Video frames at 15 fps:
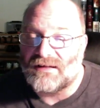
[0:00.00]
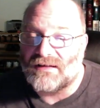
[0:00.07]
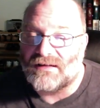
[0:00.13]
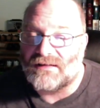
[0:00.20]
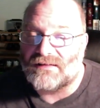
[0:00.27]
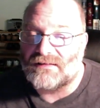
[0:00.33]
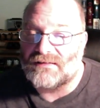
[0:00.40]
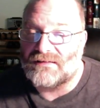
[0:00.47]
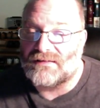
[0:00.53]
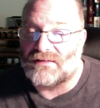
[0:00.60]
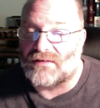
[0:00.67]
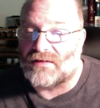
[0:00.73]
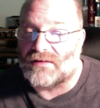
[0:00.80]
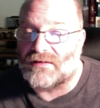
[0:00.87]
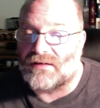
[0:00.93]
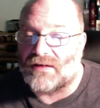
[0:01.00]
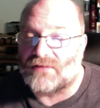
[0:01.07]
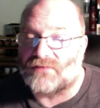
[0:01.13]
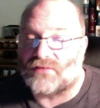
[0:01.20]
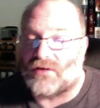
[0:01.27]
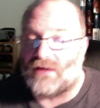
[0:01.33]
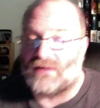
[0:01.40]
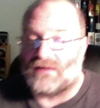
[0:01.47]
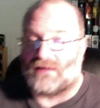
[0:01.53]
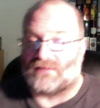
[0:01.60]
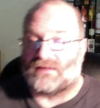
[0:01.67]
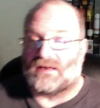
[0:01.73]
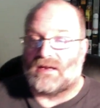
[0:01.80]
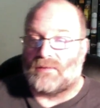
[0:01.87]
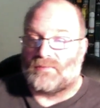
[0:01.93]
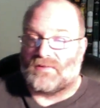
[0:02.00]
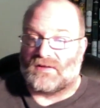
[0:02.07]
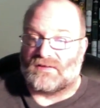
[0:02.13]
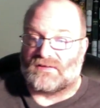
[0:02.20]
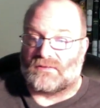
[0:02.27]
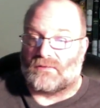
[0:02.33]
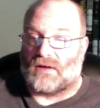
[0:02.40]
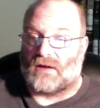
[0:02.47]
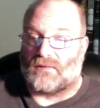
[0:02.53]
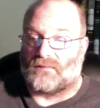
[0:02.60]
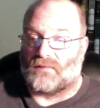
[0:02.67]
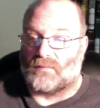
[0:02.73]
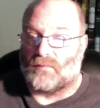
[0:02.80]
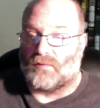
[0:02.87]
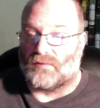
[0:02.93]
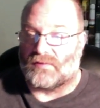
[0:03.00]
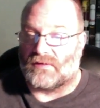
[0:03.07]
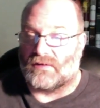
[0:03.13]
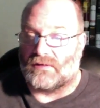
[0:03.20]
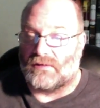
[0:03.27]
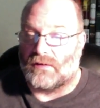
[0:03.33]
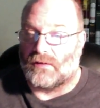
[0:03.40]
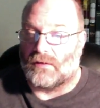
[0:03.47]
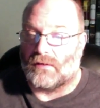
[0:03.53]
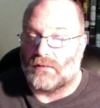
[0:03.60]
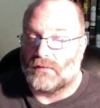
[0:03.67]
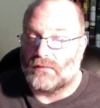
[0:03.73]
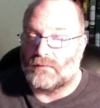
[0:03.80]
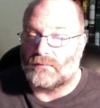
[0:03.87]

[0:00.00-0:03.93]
I try not to keep things around for more than a year.